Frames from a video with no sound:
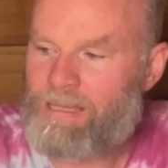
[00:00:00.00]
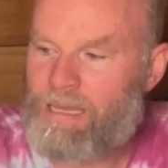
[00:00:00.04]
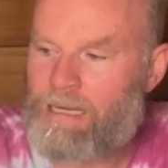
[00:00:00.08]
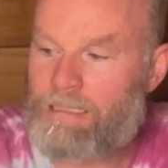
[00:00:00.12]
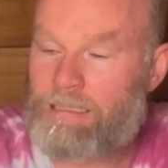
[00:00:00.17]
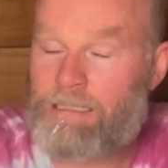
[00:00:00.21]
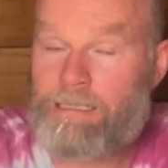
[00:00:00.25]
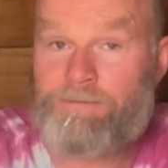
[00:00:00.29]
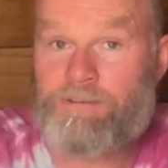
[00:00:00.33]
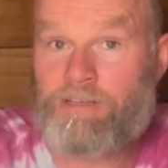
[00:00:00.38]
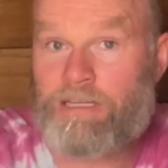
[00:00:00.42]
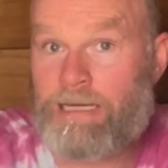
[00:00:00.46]
And
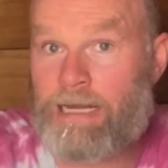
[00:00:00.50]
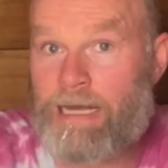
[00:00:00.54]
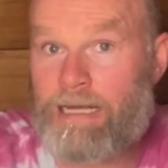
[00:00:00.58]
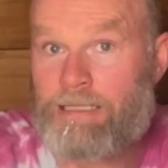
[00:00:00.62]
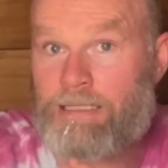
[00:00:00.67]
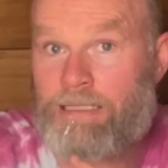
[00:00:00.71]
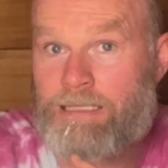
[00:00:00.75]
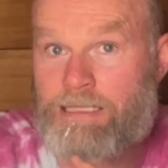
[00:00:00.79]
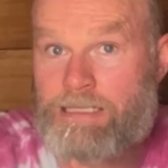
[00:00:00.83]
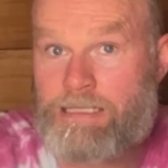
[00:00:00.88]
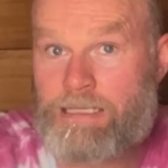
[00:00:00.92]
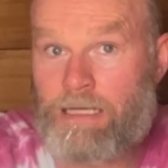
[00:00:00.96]
leaving it out in
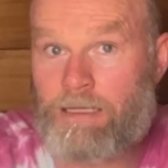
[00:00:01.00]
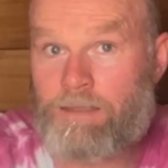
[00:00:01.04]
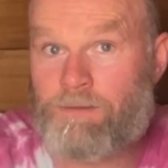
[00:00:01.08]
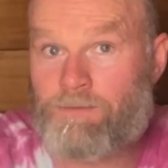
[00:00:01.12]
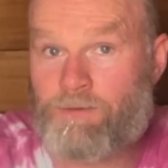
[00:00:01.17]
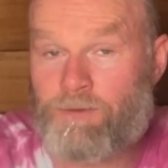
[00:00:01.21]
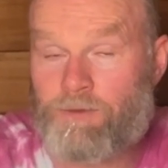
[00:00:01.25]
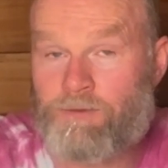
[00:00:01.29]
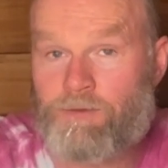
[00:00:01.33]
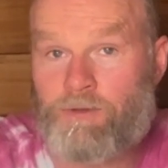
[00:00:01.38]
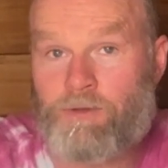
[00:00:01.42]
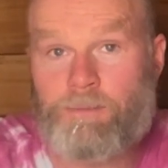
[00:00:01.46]
the sun
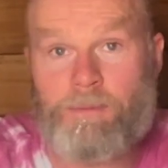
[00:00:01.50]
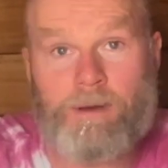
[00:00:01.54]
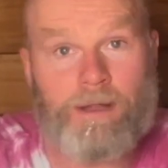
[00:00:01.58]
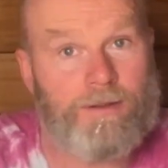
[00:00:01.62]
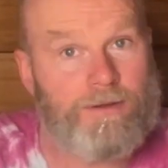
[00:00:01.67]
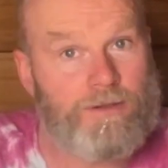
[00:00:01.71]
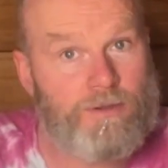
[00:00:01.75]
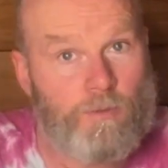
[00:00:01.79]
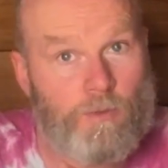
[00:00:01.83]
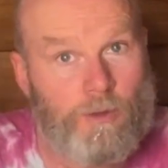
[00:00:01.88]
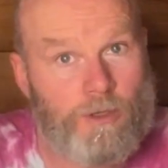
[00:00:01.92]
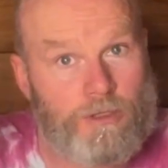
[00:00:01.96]
for a few
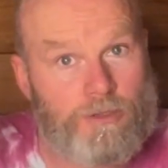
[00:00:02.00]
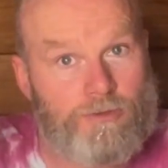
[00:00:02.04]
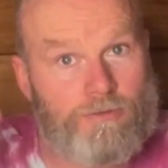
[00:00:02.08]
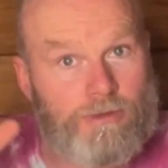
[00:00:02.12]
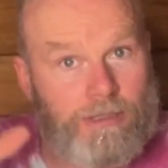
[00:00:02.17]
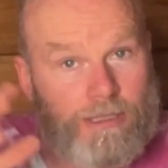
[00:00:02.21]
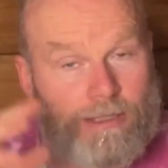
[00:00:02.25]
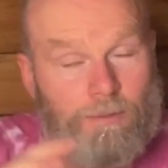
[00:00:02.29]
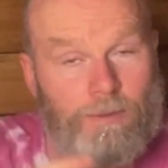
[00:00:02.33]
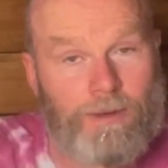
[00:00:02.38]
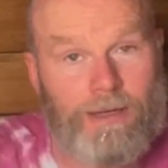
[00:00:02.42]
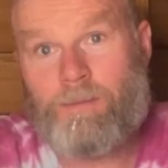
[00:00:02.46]
months works
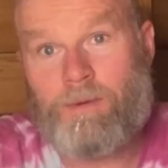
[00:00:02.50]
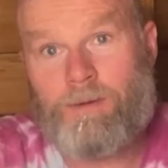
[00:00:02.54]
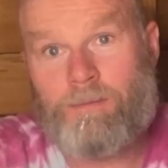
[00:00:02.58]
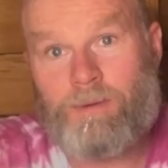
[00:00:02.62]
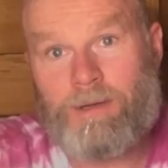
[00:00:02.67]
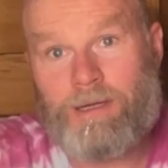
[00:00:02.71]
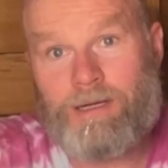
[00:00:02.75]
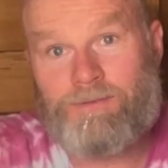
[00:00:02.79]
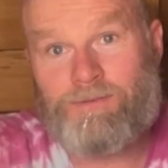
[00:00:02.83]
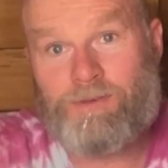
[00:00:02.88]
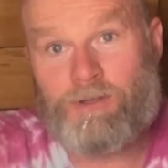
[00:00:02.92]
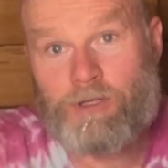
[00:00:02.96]
really well.
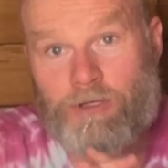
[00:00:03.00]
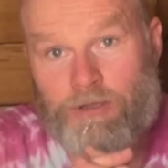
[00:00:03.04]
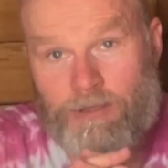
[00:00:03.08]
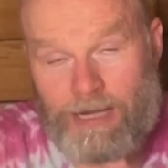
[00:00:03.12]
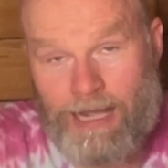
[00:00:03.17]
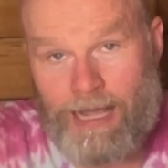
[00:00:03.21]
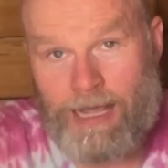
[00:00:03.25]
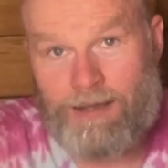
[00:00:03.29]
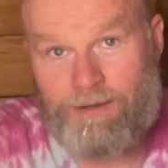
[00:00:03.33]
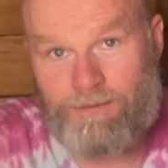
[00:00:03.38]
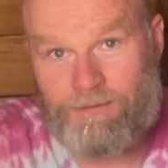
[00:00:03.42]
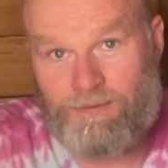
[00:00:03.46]
But if you don't
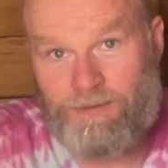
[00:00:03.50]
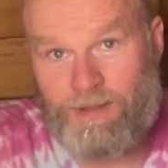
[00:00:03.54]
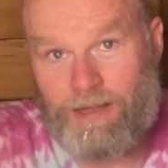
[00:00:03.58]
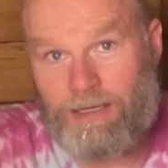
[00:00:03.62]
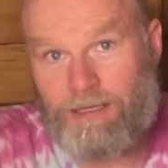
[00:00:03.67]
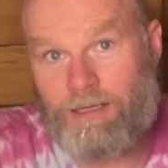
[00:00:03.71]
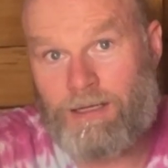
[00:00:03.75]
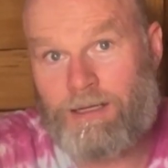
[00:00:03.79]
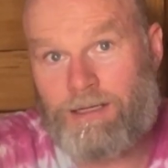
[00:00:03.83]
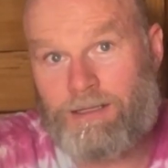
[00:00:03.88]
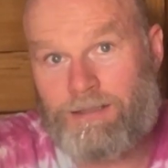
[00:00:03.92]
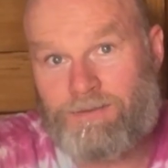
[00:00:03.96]
have that
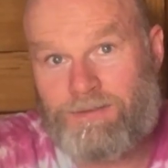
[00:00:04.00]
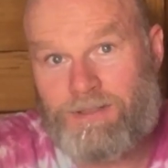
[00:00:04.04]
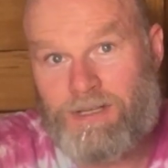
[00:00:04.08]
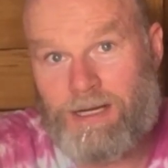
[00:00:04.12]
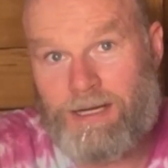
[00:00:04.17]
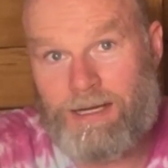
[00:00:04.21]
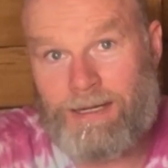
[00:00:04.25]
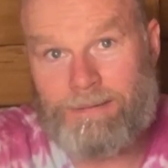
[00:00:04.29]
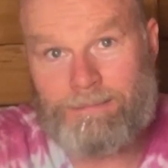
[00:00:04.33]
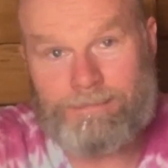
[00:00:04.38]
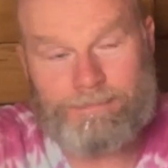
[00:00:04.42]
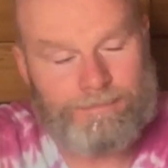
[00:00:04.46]
kind of
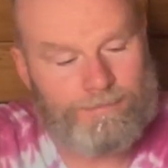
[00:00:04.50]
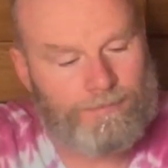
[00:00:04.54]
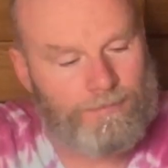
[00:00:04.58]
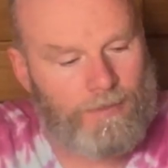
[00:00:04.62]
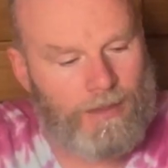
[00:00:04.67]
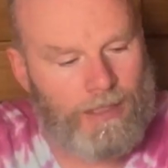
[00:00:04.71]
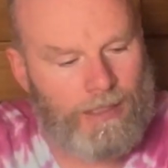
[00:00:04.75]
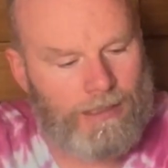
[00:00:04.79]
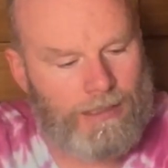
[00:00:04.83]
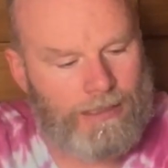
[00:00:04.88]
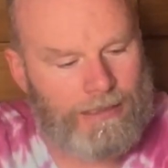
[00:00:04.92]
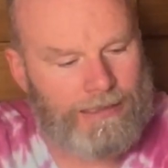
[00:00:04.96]
time,
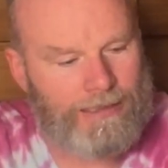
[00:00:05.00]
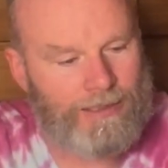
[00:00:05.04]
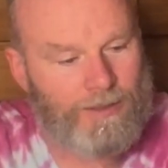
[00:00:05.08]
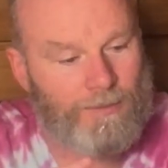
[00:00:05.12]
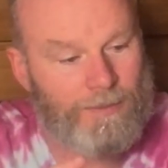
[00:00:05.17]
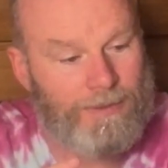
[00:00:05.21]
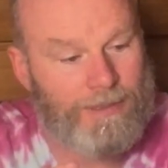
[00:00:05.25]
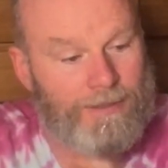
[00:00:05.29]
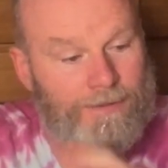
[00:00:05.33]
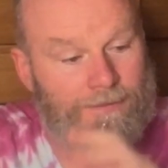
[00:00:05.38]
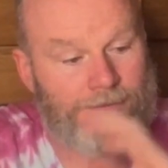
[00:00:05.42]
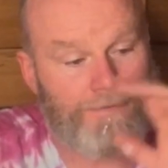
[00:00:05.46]
a little
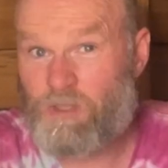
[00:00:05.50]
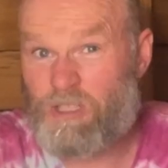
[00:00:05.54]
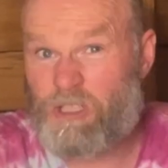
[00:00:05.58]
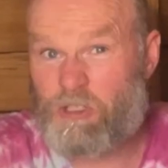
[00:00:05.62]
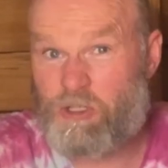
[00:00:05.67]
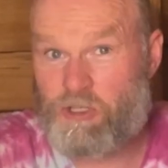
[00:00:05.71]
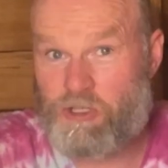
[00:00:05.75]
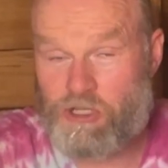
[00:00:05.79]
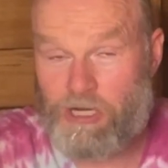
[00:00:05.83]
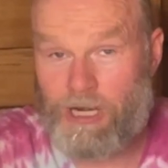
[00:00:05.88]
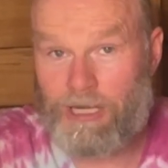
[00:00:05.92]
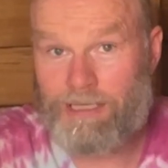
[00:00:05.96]
bit of
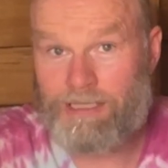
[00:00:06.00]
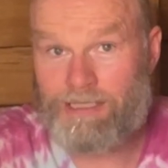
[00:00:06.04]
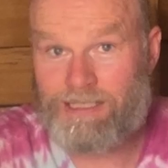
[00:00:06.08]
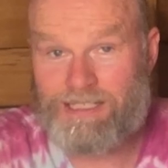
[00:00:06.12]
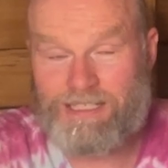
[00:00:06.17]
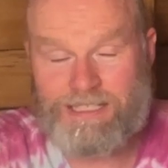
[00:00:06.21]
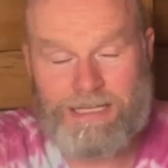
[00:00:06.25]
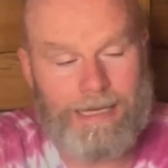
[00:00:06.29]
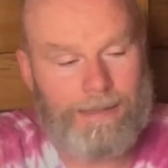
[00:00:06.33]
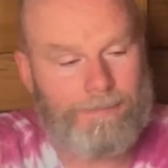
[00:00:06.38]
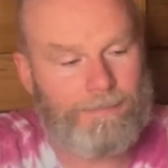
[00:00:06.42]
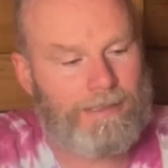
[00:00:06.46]
junket
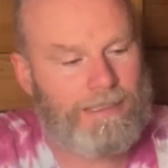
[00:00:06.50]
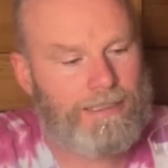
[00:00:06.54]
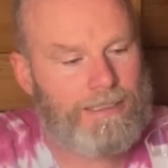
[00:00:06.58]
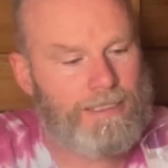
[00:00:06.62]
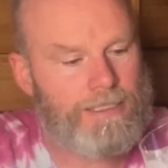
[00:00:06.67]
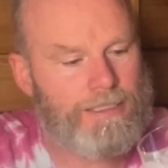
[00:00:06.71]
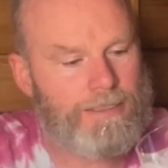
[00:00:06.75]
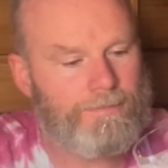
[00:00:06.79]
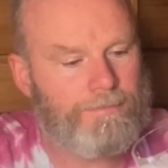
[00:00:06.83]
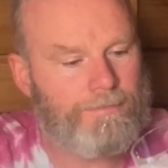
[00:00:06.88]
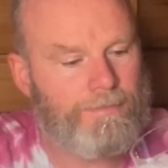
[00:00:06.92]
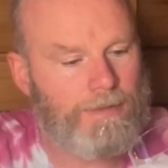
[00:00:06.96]

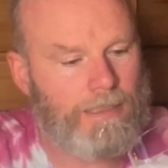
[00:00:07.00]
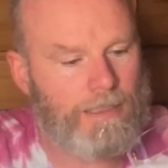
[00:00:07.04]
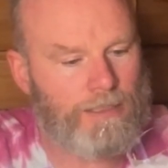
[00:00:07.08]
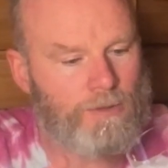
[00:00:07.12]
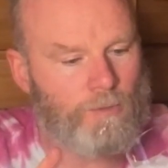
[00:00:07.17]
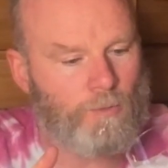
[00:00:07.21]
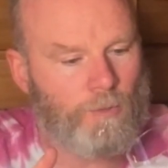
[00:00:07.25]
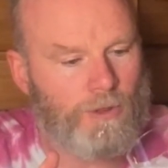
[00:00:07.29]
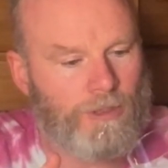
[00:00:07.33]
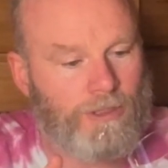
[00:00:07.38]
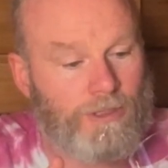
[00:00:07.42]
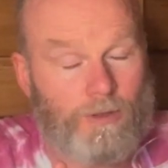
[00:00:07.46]
tablets
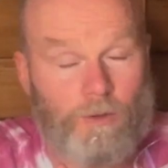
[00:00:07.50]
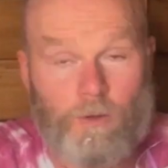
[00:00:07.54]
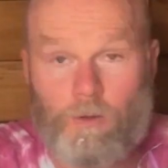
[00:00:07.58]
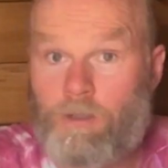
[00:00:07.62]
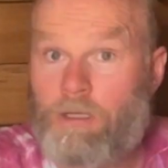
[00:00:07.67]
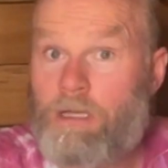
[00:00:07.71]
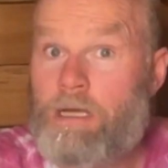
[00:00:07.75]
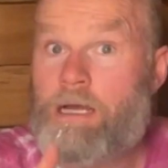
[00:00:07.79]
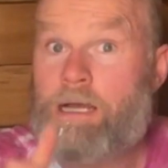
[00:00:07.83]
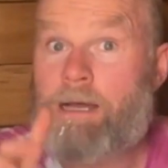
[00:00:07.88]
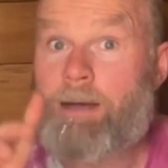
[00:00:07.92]
doesn't work at all.